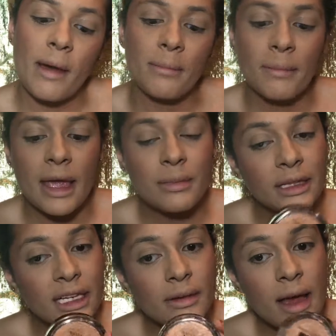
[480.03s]
my
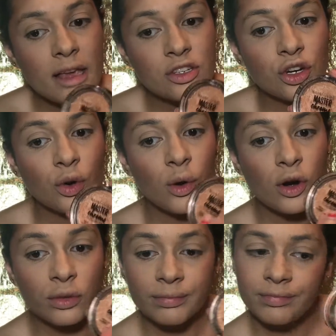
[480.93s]
Maybelline Master
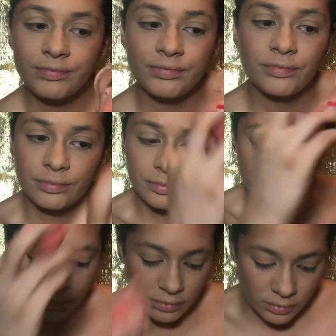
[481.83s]
Chrome.
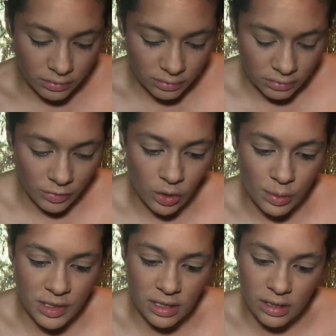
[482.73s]

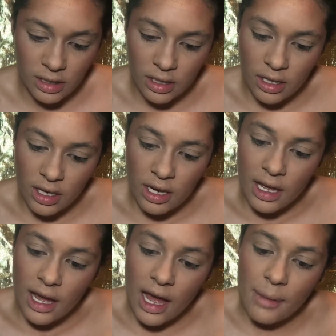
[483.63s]
Oops.
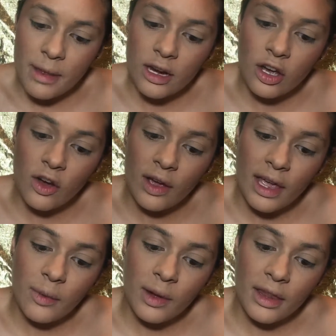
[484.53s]
I'm gonna go
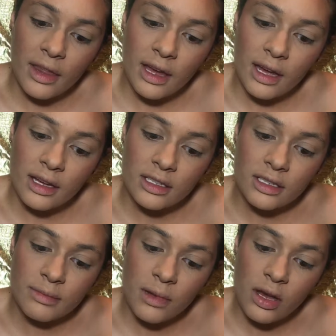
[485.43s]
in with a
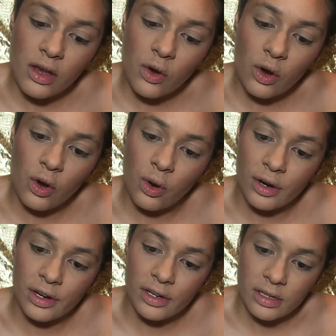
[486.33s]
small
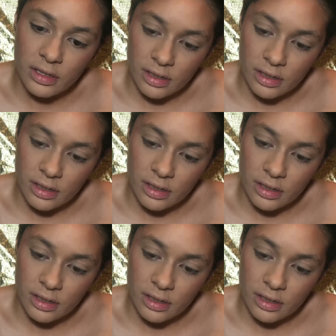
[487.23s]
corner.